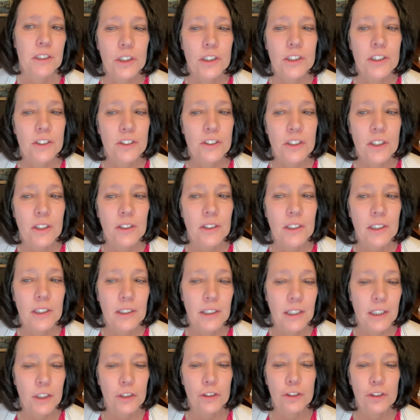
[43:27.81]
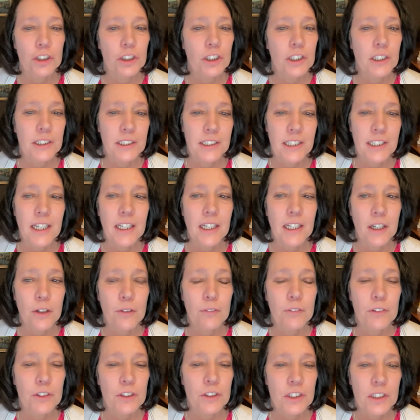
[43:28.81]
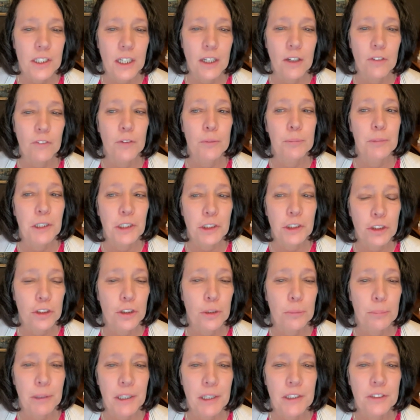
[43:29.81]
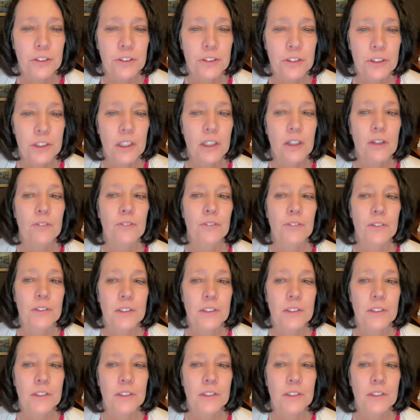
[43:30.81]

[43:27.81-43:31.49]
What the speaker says: is there something like you should take care of yourself and make sure to pace yourself?